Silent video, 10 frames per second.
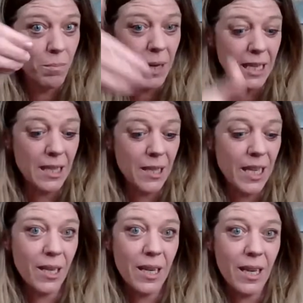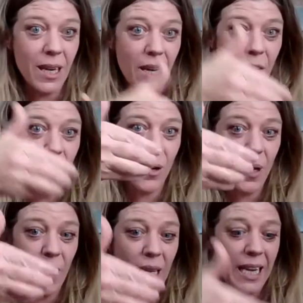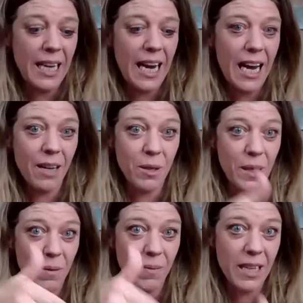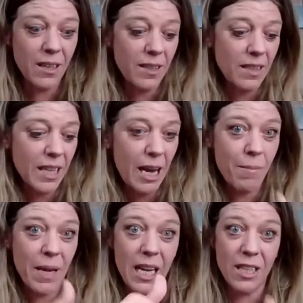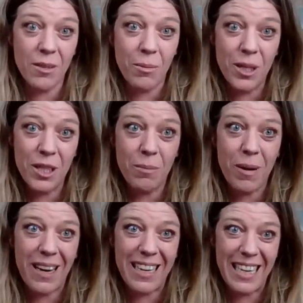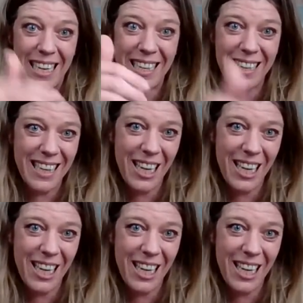Make sure your lead hand with your fingers are coming in towards your body.